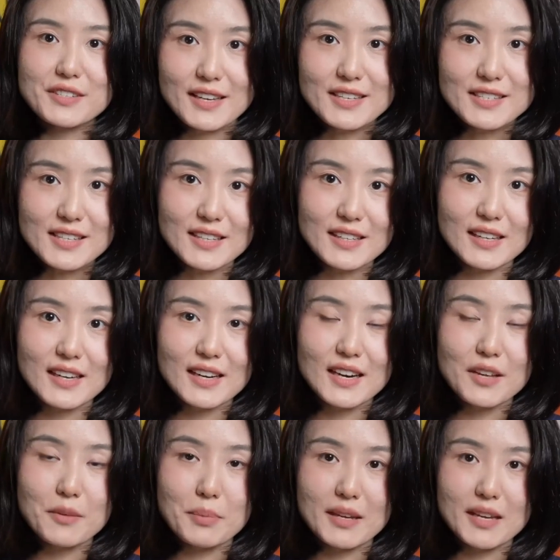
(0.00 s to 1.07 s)
This is a
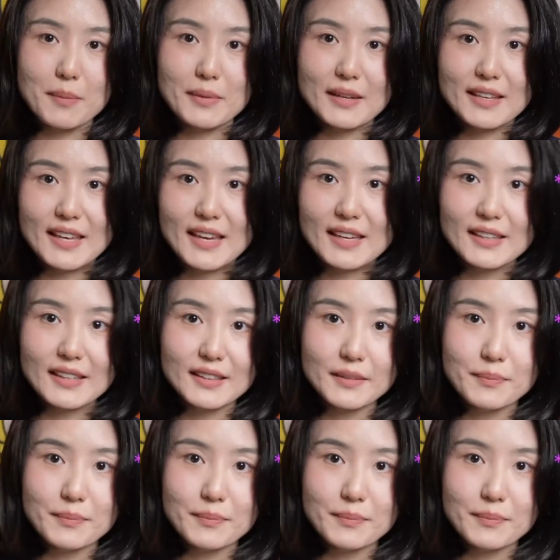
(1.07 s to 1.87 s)
little bit complicated.